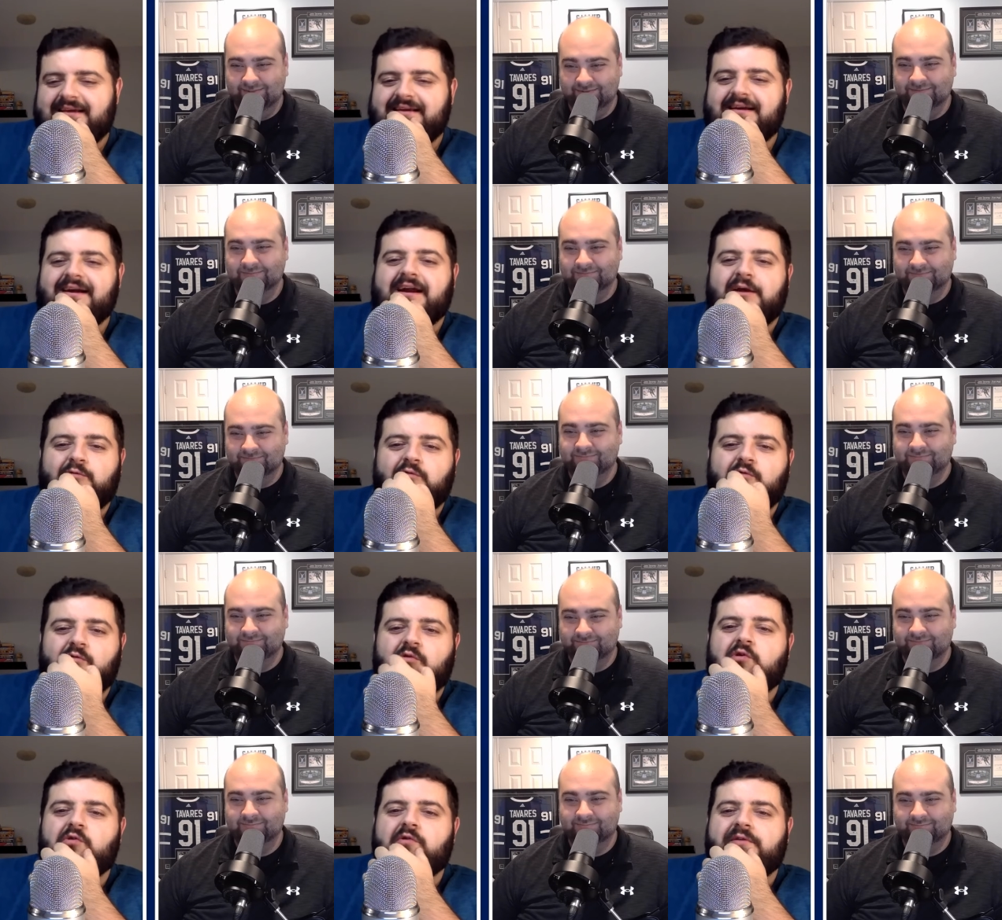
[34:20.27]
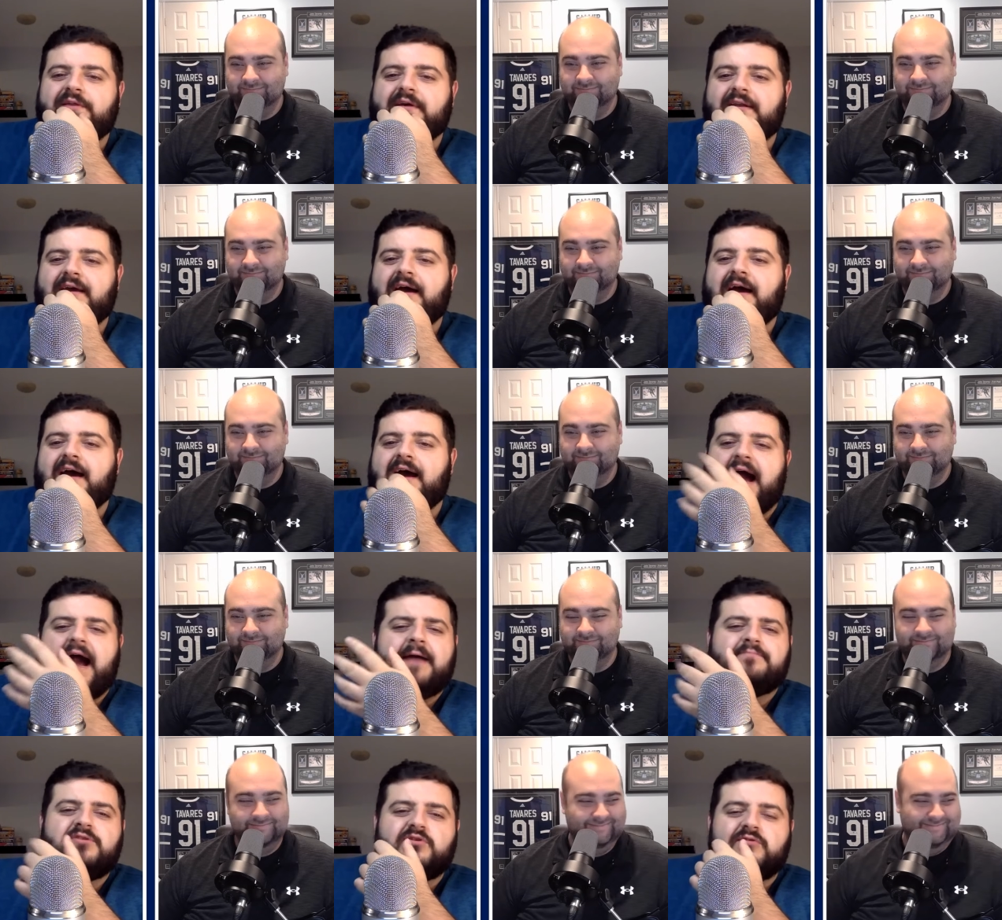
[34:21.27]
Speaker 1: All right, we'll roll with it. Uh,
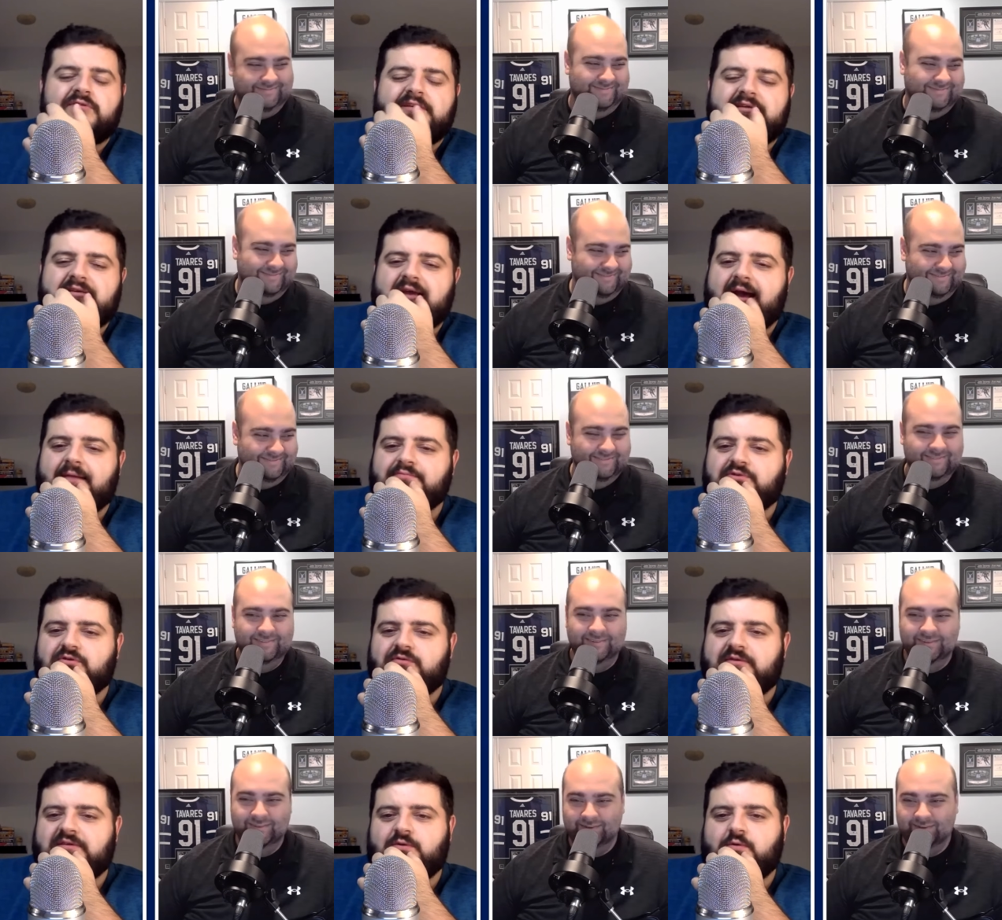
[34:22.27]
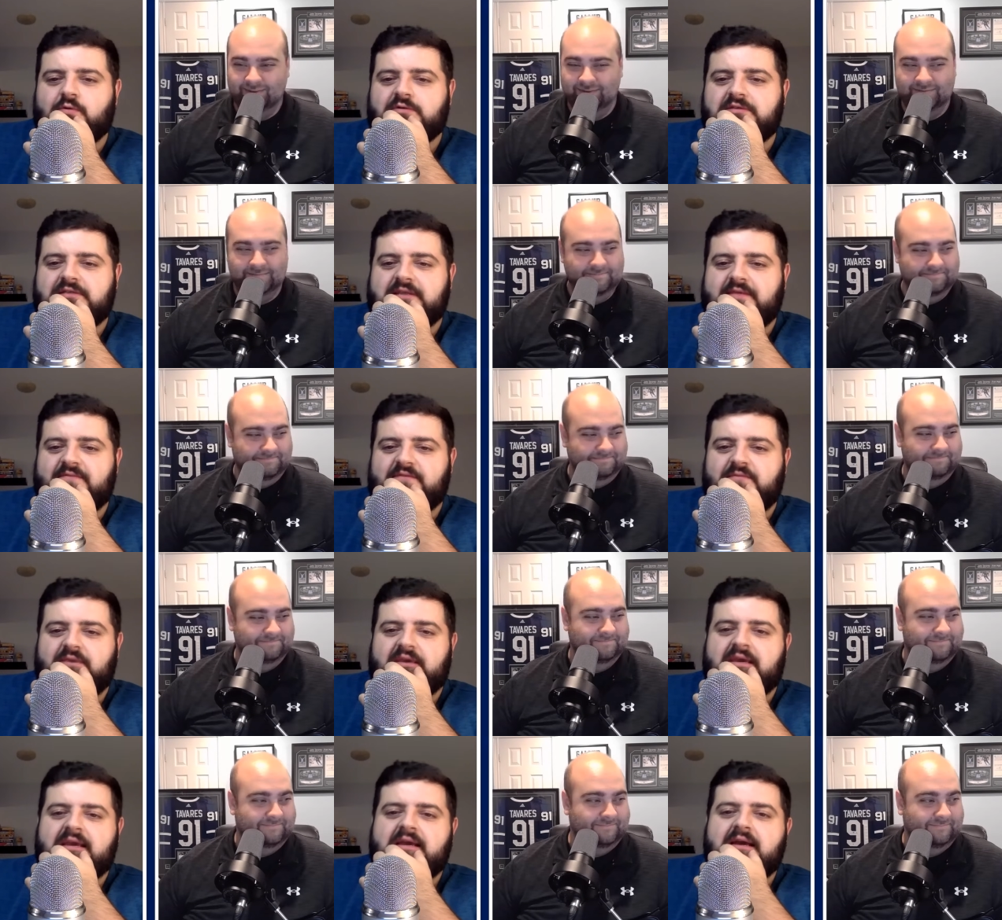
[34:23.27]
absolutely, absolutely, he's quarter season
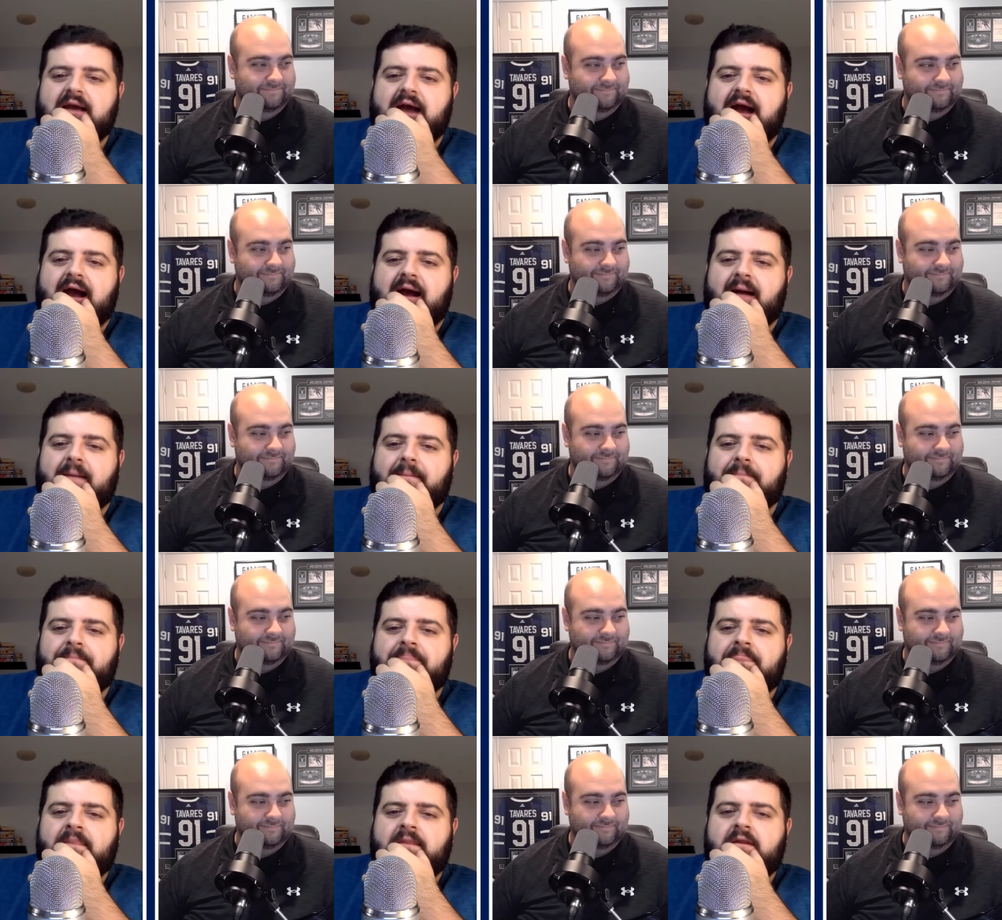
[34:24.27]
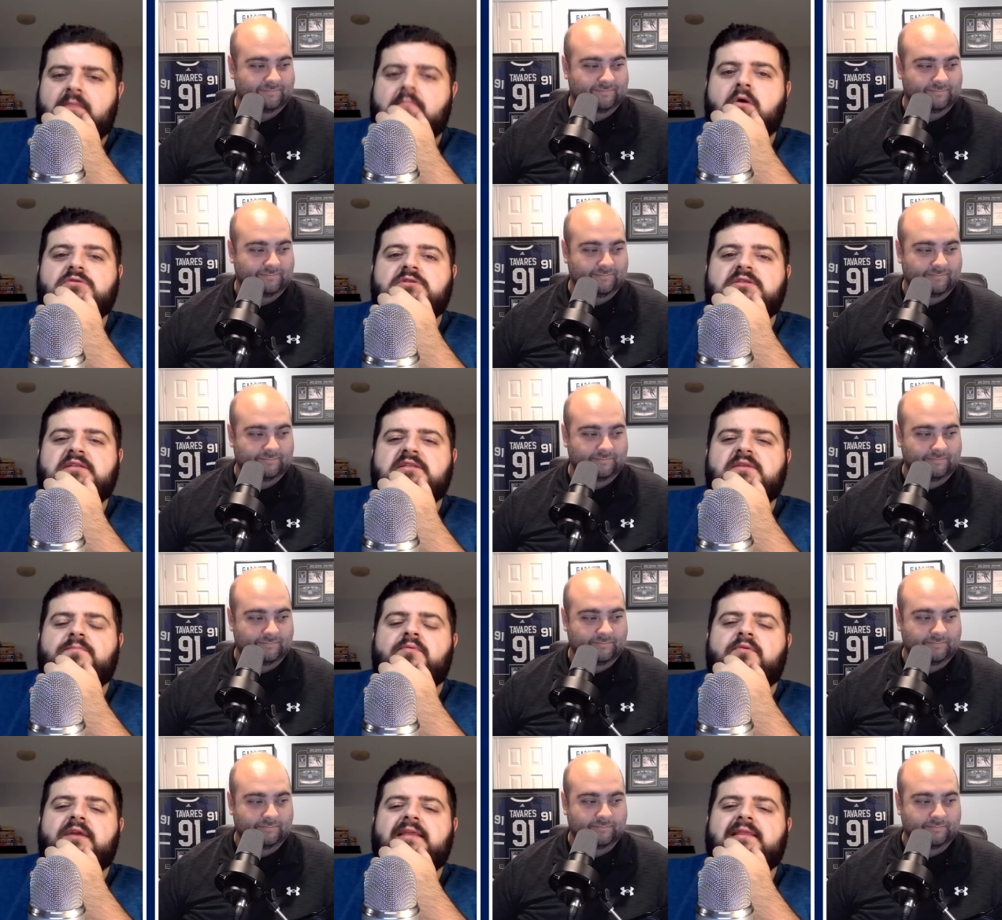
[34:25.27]
MVP. Um, most
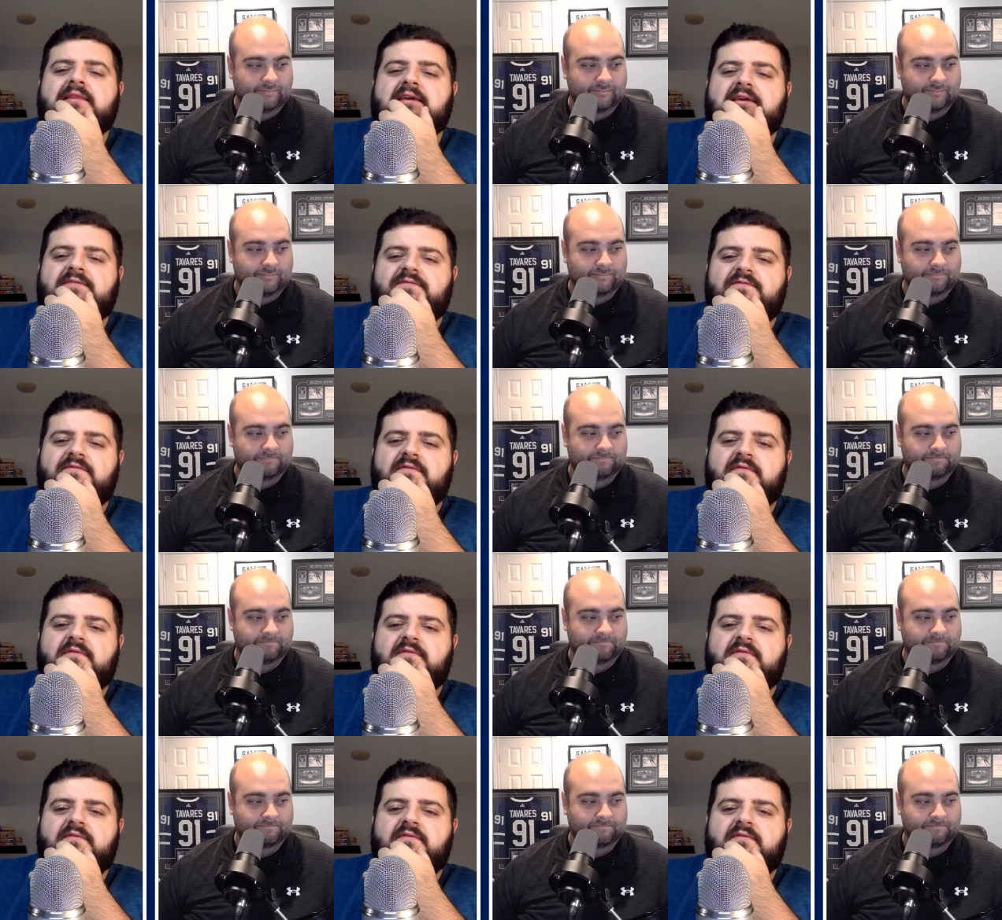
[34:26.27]
disappointing Leaf,